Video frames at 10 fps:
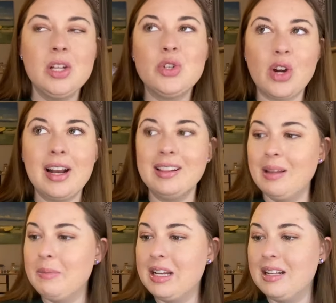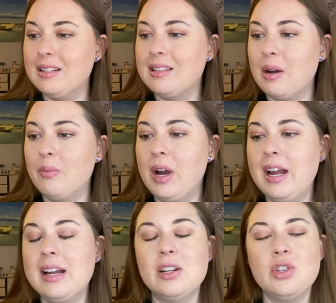try to limit it in some
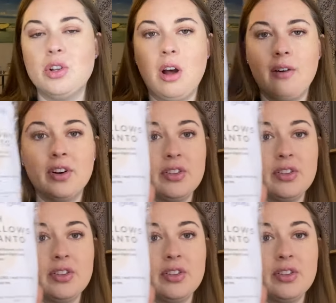way, and she'll offer